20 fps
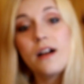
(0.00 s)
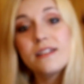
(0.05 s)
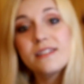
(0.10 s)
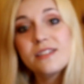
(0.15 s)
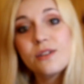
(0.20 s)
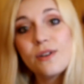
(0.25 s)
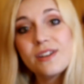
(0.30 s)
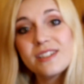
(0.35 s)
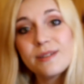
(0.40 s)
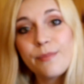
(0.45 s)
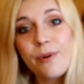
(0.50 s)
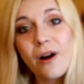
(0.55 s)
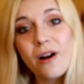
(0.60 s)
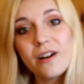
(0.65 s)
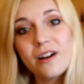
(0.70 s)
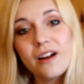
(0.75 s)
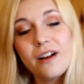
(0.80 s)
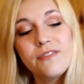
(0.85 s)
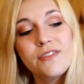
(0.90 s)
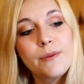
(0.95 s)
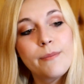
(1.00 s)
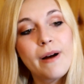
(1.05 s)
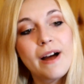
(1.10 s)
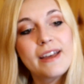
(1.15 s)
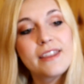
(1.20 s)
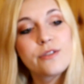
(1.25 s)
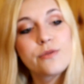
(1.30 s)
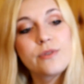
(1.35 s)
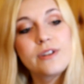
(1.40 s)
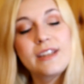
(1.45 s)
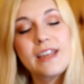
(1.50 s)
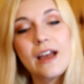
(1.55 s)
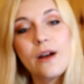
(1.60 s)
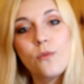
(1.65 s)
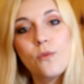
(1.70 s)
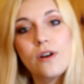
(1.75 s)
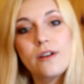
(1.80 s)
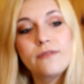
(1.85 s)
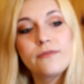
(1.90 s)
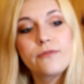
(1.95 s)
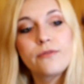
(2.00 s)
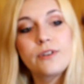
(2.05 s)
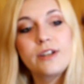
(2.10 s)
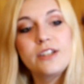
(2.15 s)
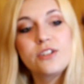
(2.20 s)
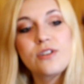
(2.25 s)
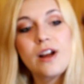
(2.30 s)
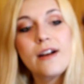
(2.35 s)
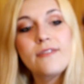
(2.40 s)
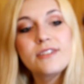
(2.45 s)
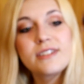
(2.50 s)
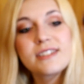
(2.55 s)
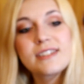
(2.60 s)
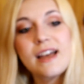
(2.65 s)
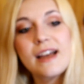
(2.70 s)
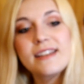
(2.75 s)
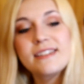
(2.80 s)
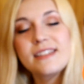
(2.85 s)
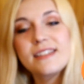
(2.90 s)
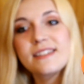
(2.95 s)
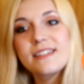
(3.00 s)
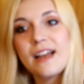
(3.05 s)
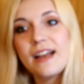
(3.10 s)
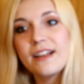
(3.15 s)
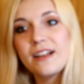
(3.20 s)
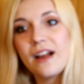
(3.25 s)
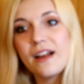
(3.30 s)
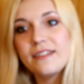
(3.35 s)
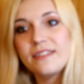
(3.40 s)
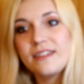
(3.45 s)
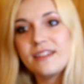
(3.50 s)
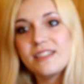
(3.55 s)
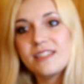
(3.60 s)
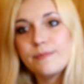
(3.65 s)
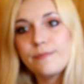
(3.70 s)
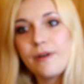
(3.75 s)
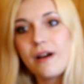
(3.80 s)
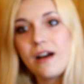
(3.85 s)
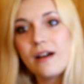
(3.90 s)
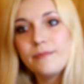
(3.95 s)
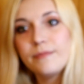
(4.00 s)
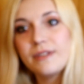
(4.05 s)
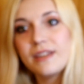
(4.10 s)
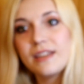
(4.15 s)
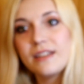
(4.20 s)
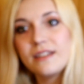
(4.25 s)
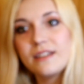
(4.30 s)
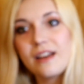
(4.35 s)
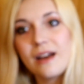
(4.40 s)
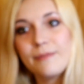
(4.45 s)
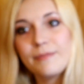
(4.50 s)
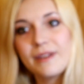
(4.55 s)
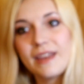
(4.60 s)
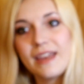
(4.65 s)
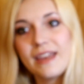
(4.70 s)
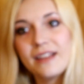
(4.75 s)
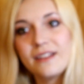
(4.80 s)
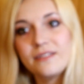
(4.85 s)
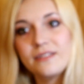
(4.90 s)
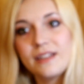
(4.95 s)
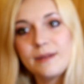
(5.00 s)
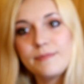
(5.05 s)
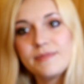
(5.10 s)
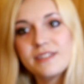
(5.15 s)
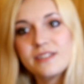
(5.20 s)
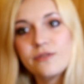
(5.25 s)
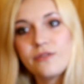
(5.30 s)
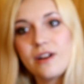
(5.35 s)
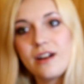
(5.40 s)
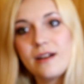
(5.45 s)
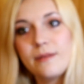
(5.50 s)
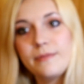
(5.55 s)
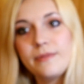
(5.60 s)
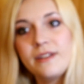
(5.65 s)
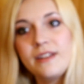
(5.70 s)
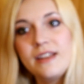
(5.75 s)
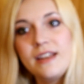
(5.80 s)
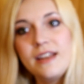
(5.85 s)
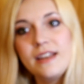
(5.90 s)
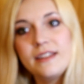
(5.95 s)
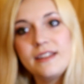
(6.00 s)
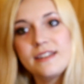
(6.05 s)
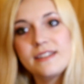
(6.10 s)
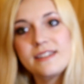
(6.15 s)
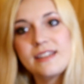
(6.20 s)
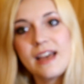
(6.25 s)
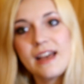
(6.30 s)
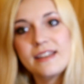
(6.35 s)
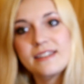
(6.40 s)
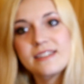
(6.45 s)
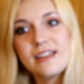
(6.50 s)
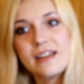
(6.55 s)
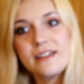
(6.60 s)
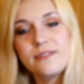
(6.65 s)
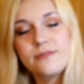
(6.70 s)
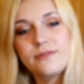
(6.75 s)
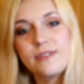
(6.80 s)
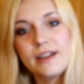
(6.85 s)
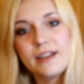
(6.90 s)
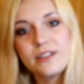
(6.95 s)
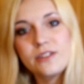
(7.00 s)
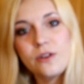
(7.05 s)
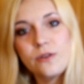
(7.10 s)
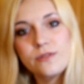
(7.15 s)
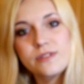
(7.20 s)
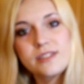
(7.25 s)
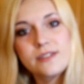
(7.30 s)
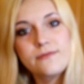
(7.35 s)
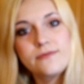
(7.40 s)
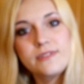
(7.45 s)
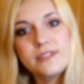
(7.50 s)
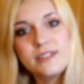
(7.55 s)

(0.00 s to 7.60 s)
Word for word: Also, as a part of the buy three get one free travel sizes, I got this Pumpkin Cupcake lip scrub. This has kind of like notes of